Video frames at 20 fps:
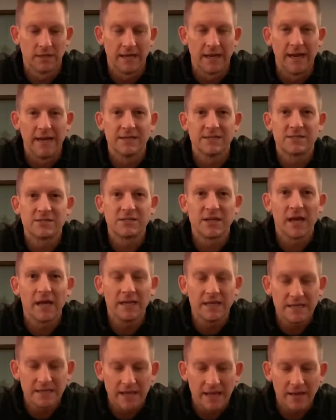Instead,
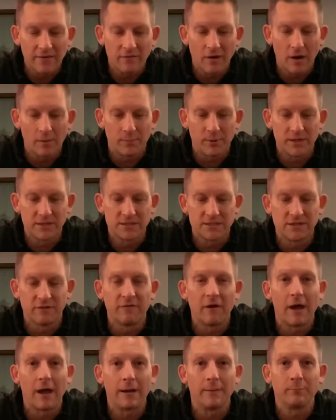he gave up his
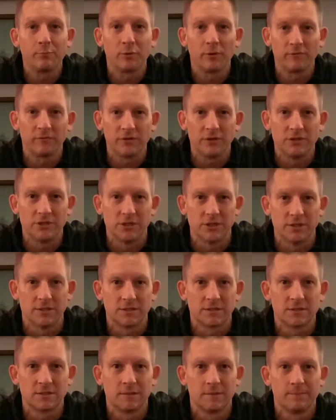divine
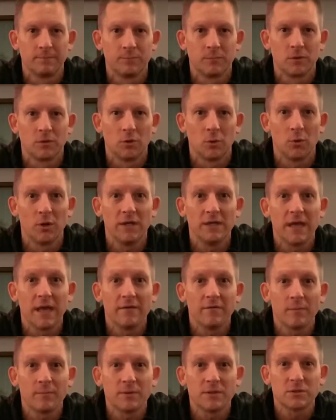privileges, or he
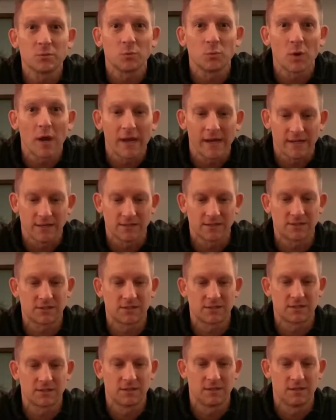gave up his
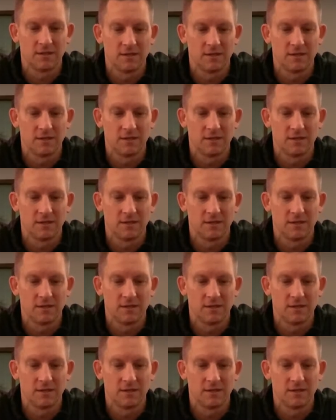rights.